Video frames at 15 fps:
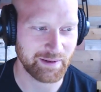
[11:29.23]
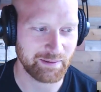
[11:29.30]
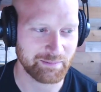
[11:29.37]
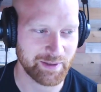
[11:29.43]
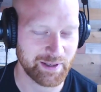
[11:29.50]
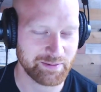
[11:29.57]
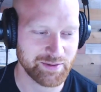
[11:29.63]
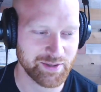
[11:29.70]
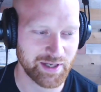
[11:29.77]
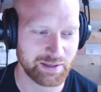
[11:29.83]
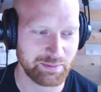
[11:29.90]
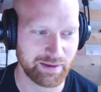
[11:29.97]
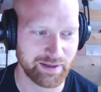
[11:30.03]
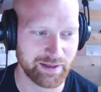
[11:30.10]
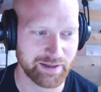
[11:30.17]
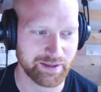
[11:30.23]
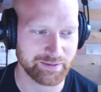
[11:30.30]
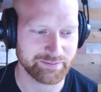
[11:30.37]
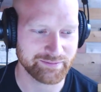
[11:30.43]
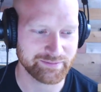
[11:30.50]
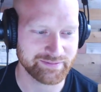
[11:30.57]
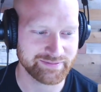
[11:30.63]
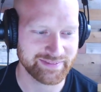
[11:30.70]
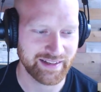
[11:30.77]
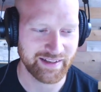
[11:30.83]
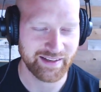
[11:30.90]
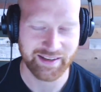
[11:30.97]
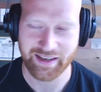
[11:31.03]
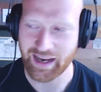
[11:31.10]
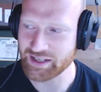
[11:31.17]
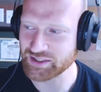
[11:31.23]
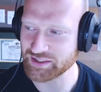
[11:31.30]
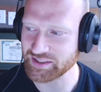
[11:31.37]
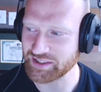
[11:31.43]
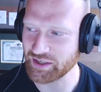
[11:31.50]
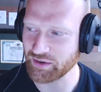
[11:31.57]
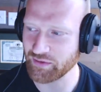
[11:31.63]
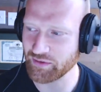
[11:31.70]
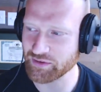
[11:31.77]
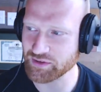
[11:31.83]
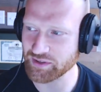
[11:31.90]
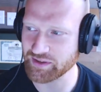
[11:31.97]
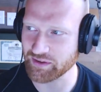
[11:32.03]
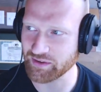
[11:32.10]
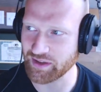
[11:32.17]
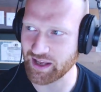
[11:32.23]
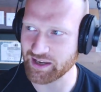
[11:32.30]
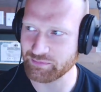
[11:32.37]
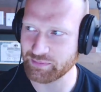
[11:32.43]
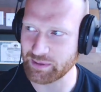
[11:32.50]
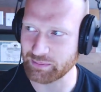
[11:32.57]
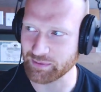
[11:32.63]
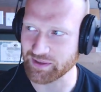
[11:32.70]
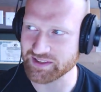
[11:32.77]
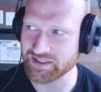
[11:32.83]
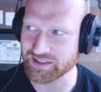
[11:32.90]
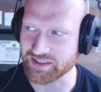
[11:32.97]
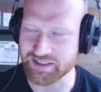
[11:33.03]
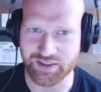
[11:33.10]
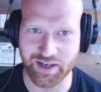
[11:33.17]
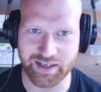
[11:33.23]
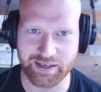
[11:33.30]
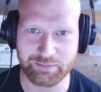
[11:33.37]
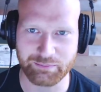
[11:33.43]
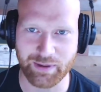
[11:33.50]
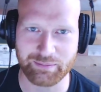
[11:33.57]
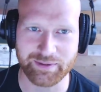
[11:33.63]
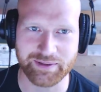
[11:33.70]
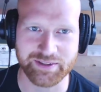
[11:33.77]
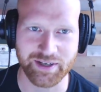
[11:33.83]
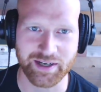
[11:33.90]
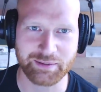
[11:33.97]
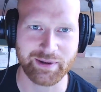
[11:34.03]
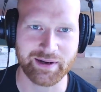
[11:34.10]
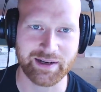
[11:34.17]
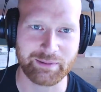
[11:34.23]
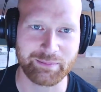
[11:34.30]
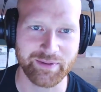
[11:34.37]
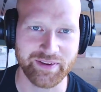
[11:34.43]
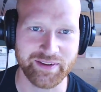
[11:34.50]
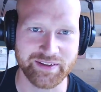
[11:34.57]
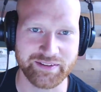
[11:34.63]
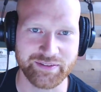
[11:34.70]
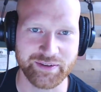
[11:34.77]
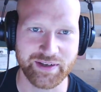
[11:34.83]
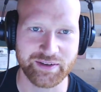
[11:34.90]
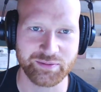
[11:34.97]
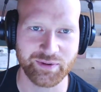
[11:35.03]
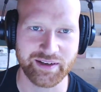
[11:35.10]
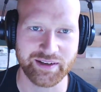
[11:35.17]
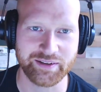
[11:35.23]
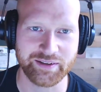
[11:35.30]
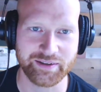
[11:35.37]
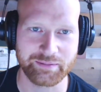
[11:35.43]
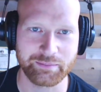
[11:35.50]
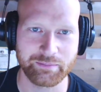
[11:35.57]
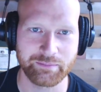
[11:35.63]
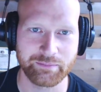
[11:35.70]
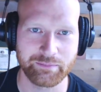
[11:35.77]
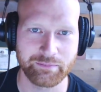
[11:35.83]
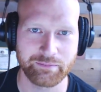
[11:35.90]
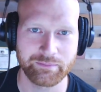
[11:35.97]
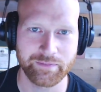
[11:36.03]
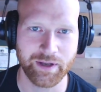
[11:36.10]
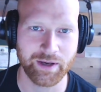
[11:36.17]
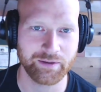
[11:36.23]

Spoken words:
going to talk about later. Actually, there's only the live people listening to this, so I can probably talk about a couple things if you guys want to hear it. No?